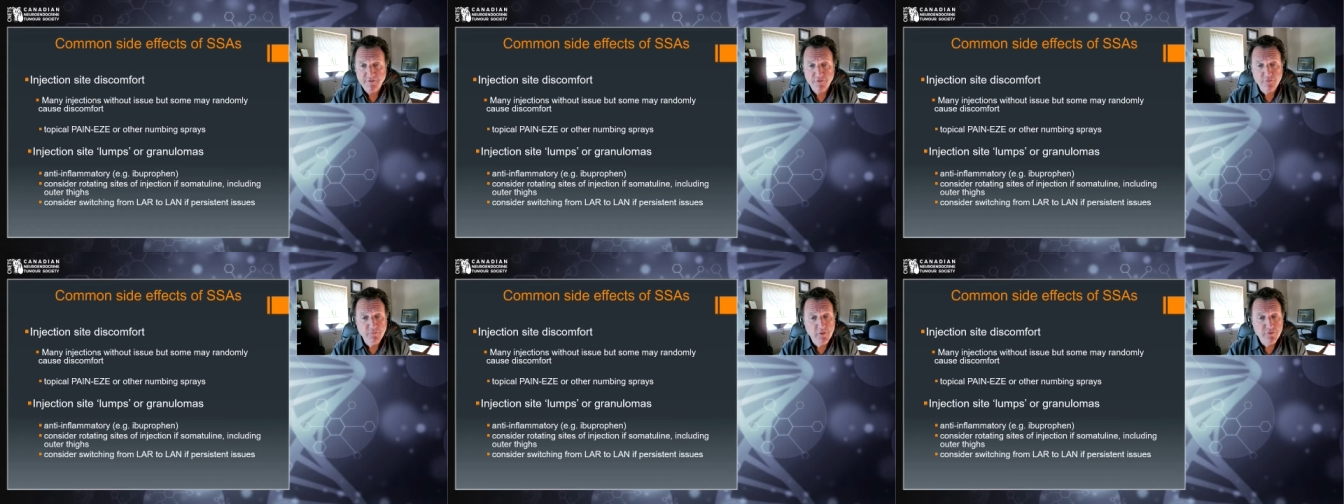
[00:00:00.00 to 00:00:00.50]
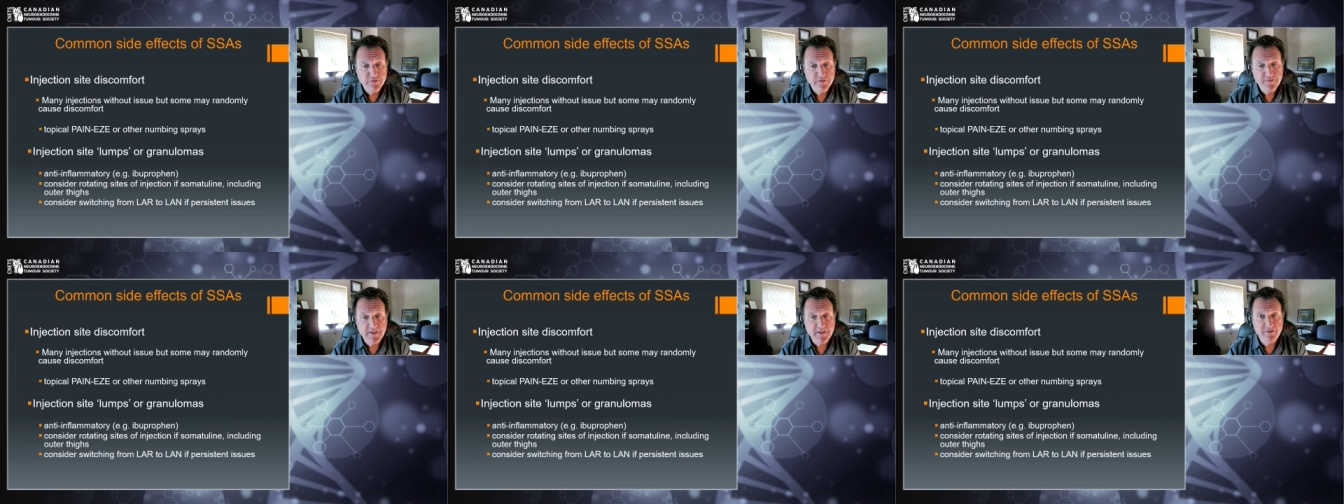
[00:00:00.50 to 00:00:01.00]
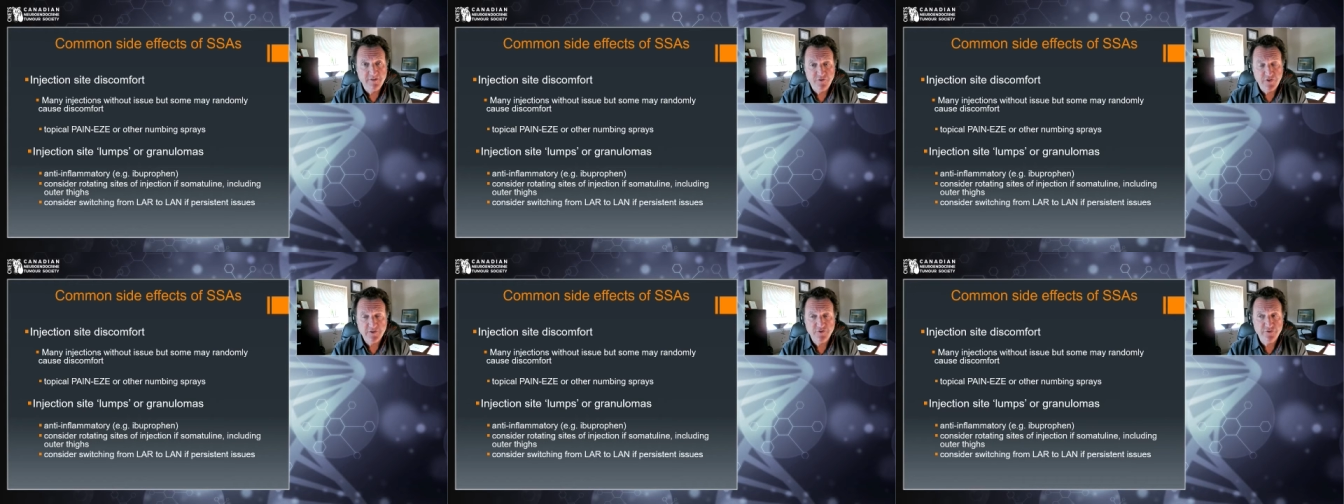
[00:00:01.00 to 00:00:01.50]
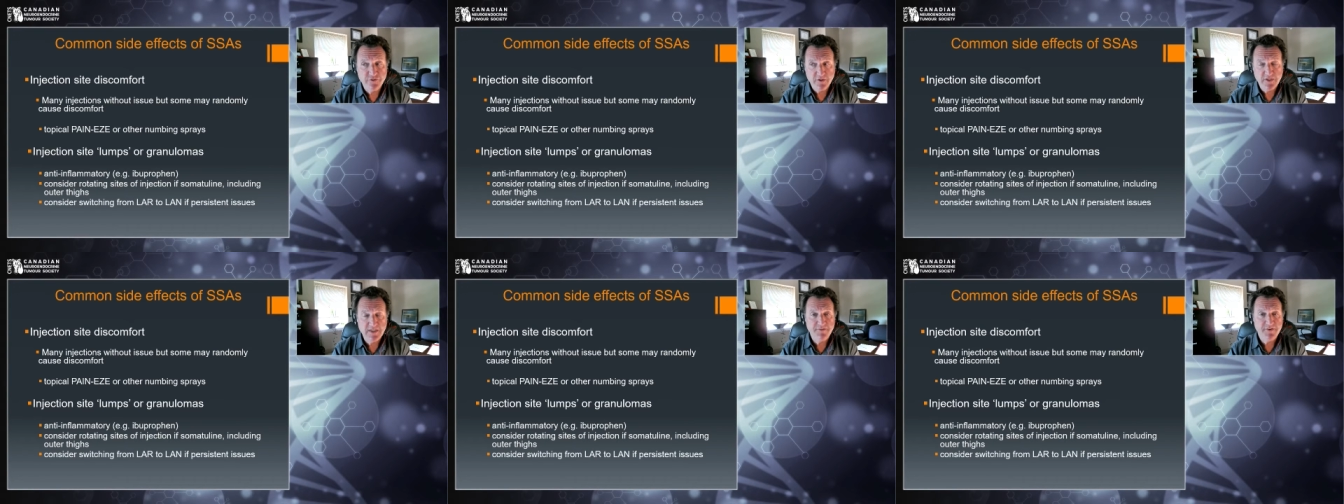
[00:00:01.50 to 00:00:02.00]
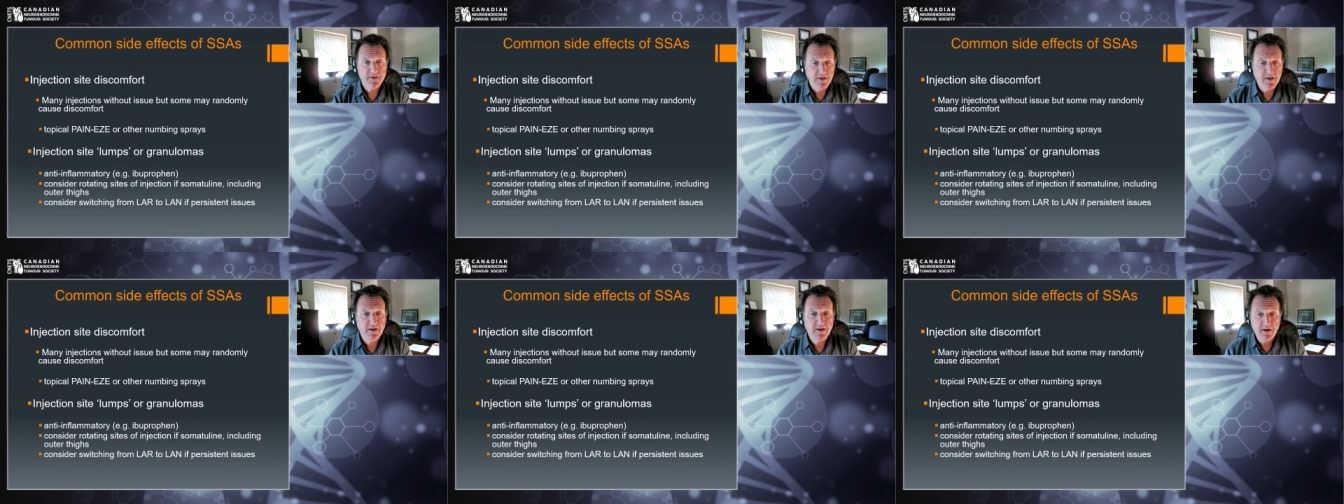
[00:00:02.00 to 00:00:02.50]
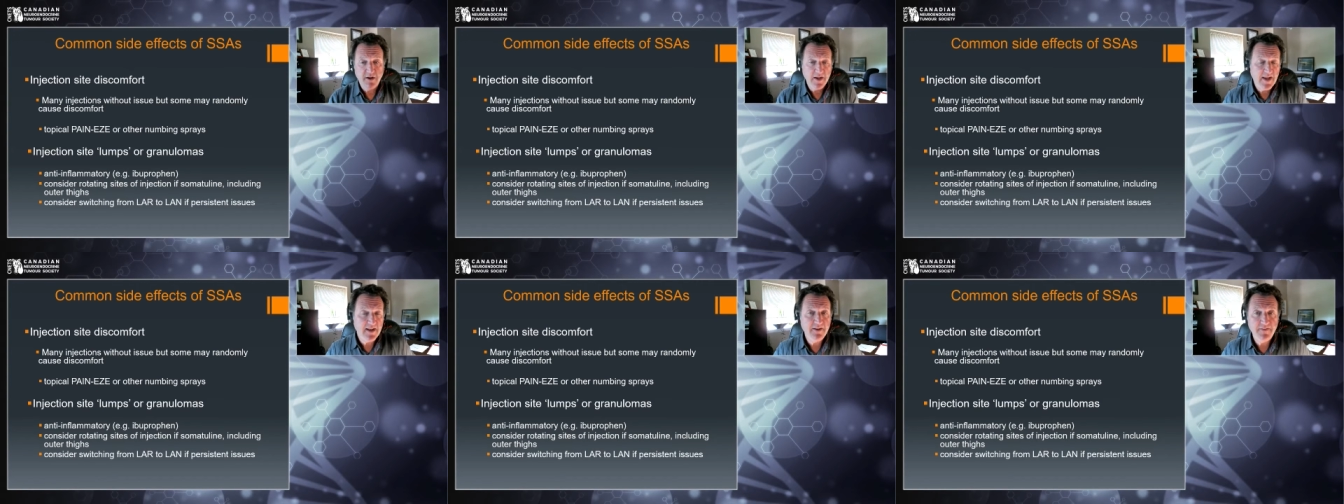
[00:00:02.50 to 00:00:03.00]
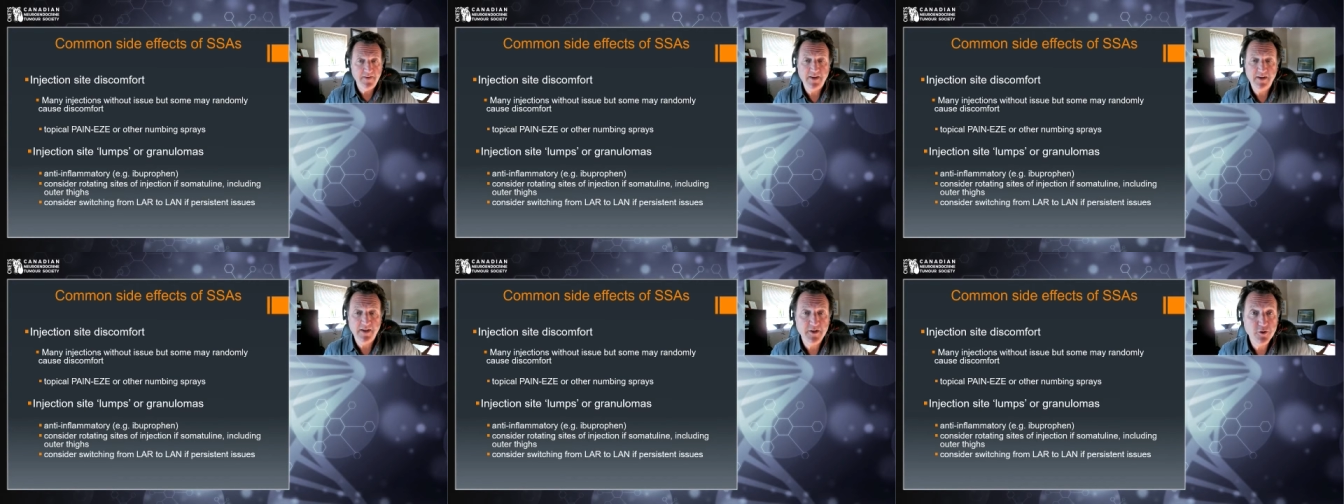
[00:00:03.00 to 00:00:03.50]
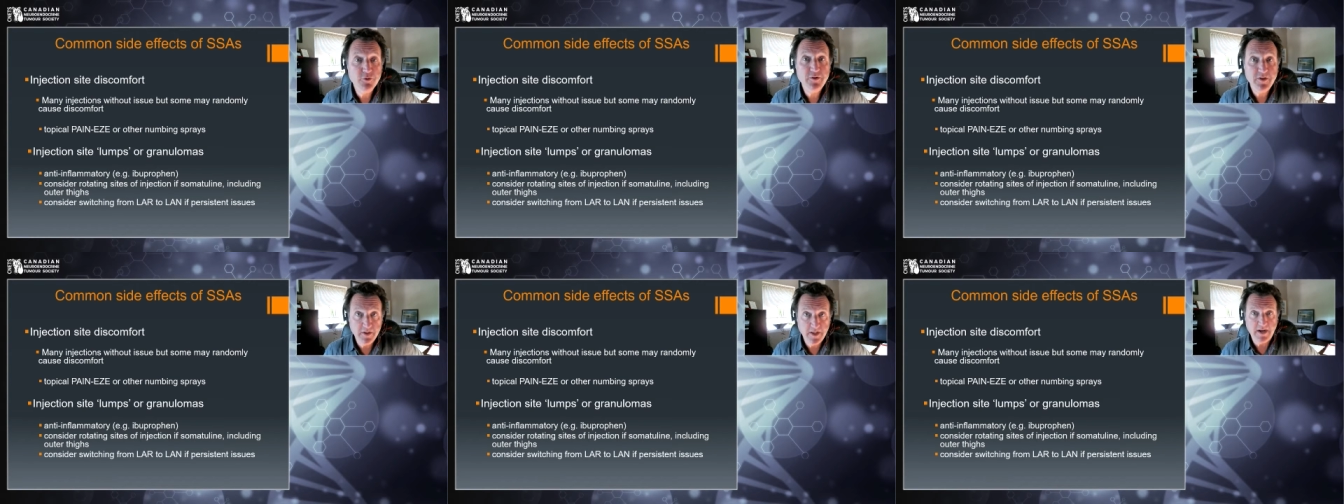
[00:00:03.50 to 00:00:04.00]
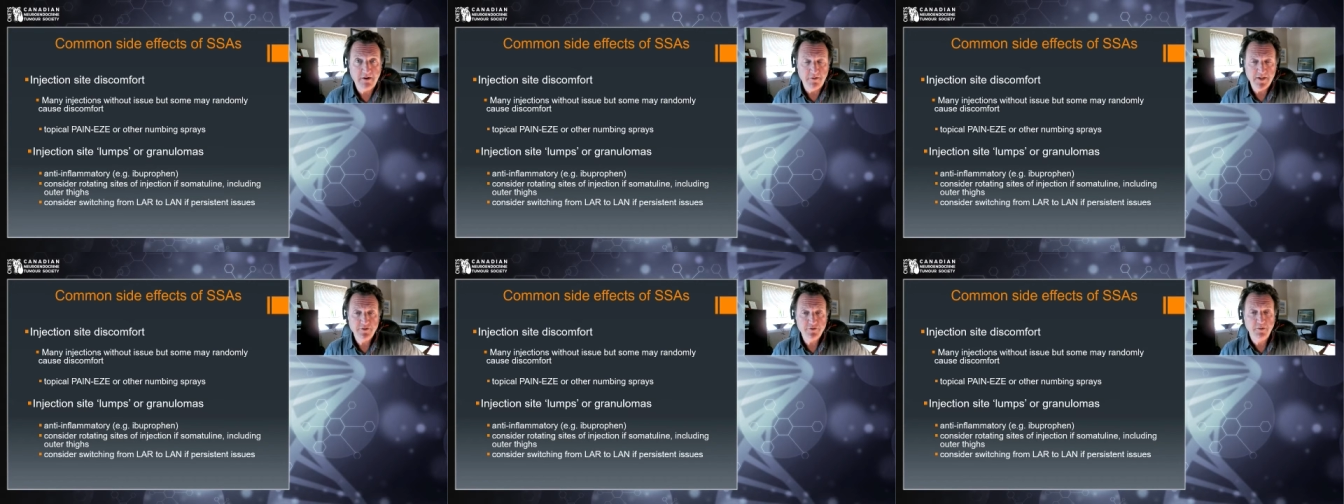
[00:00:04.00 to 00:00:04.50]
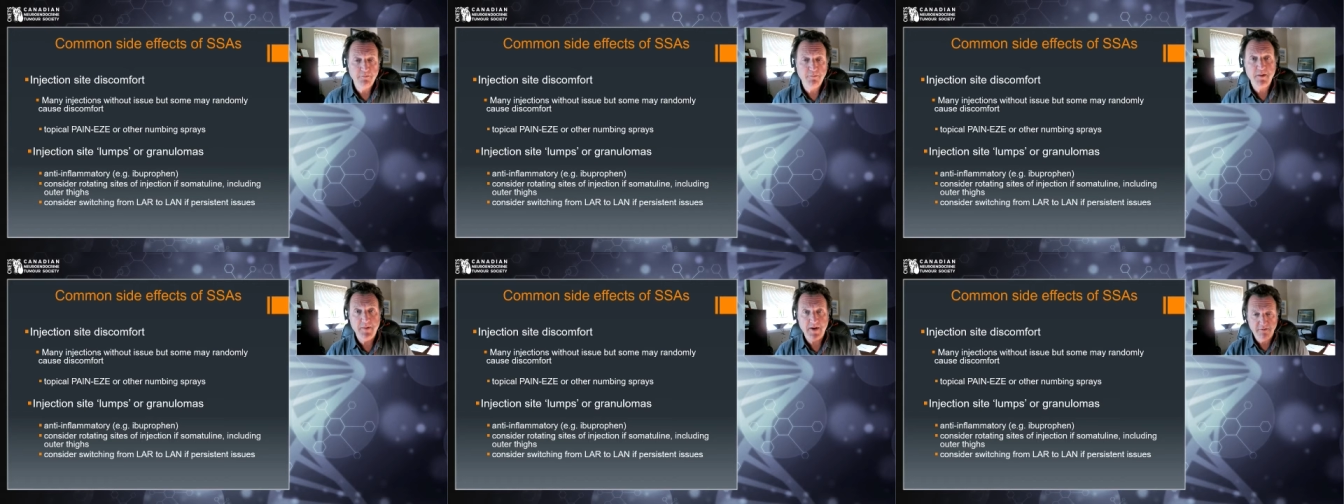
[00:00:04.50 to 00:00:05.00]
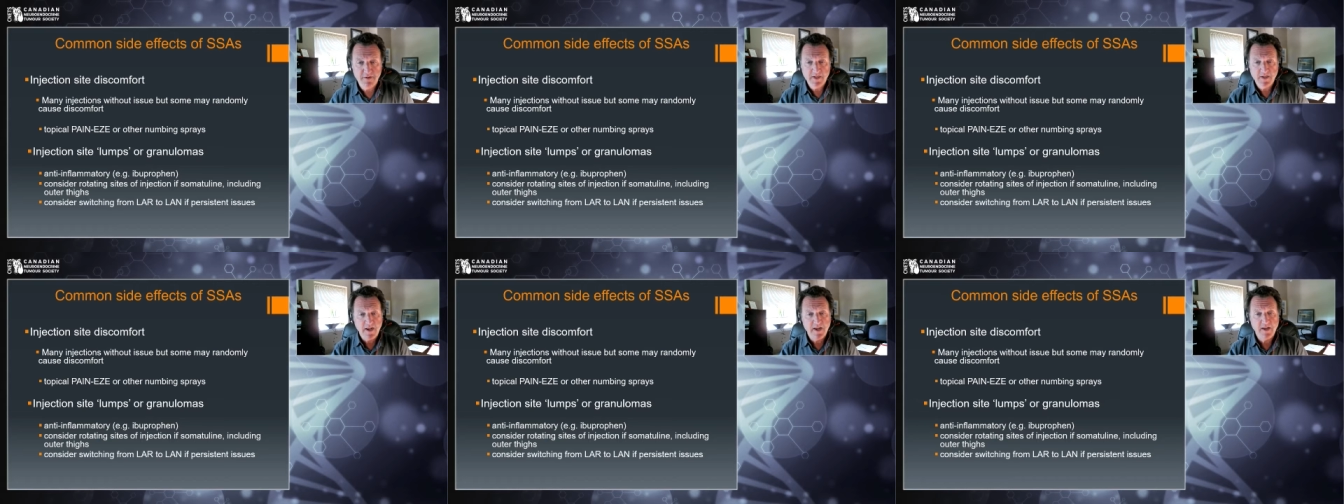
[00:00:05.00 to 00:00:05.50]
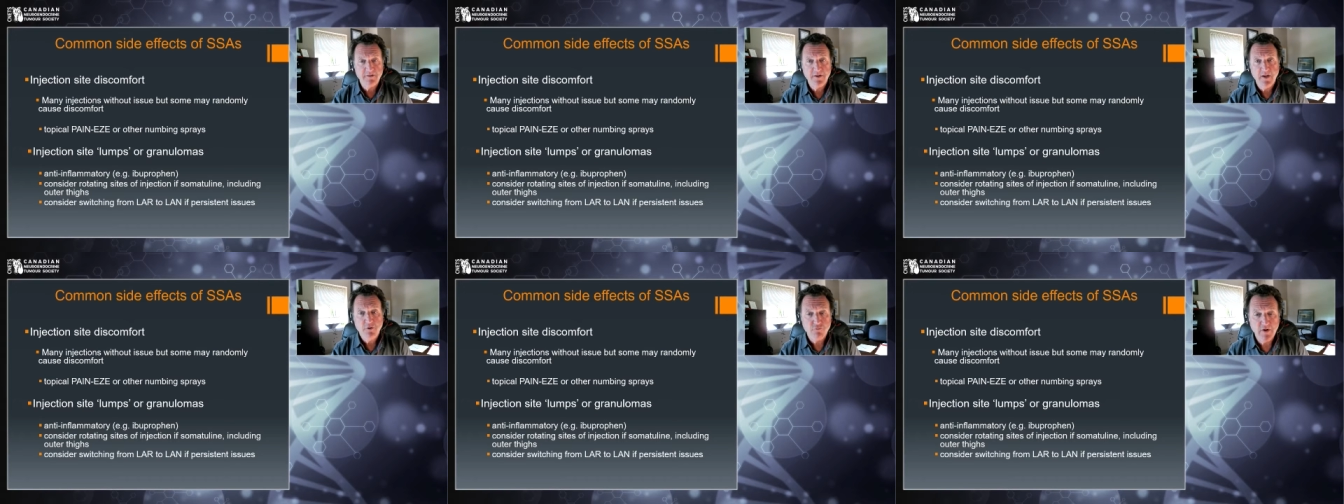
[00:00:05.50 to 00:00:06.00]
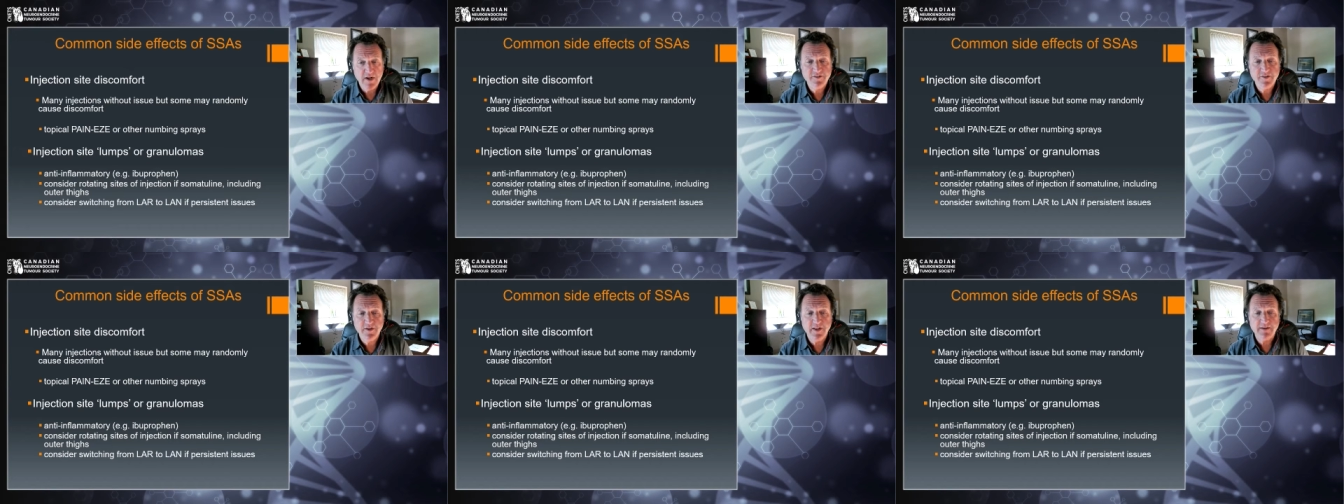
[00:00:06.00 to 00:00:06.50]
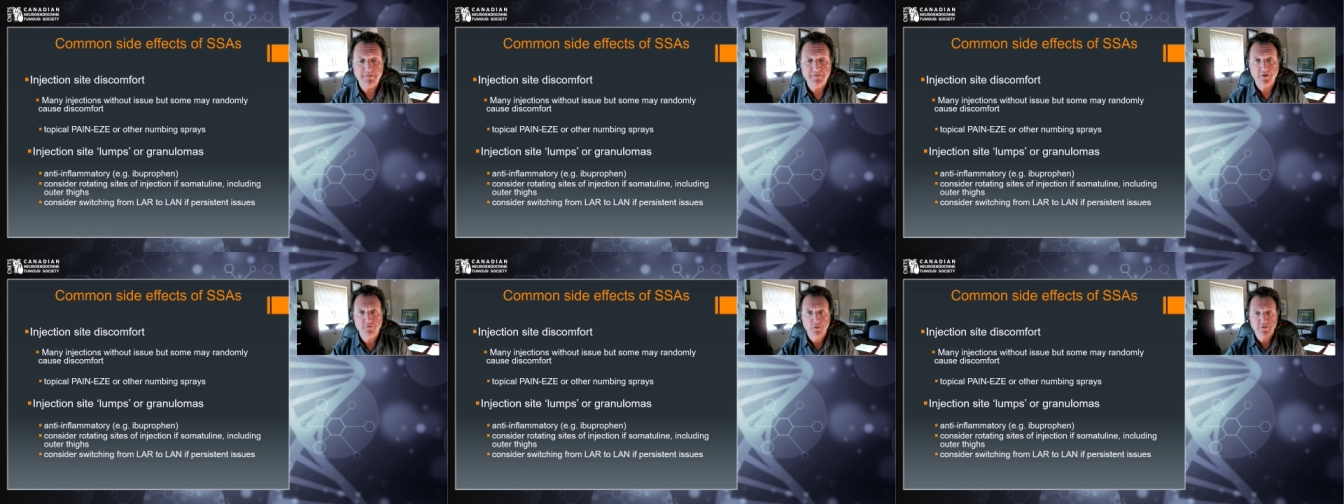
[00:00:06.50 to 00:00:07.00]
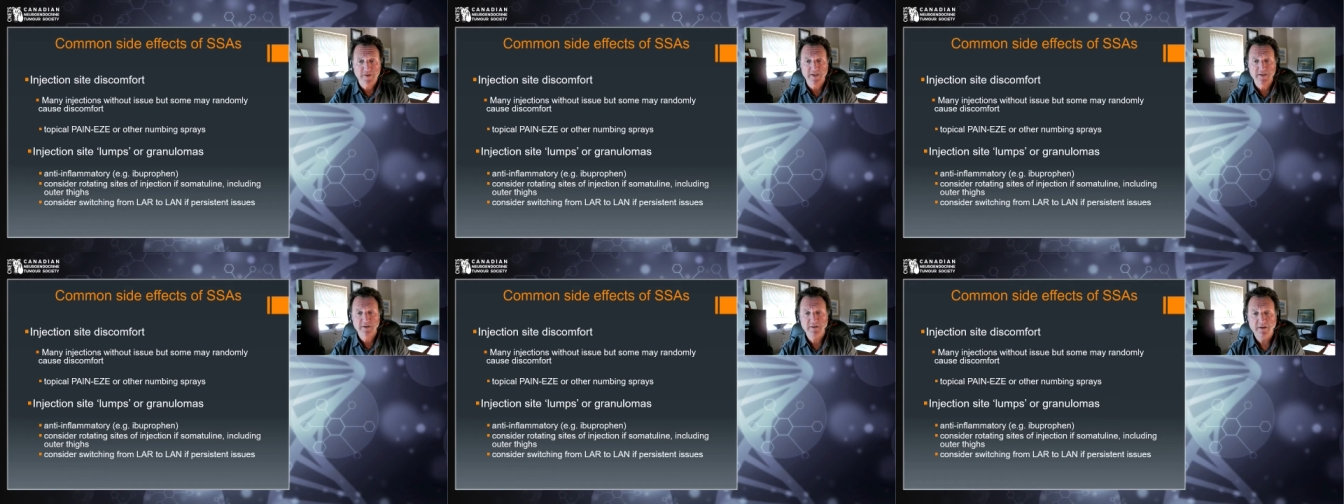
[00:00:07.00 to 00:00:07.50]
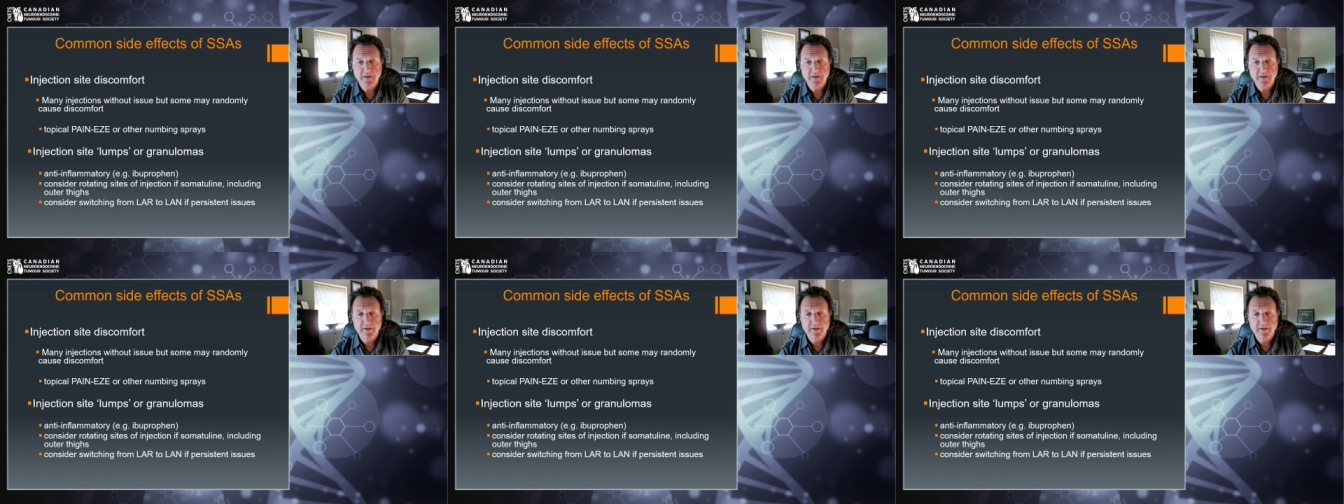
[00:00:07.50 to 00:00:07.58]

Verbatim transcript: So most of these injections are given uh, again in the in the gluteal area, so the bum area, and rights and left are rotated.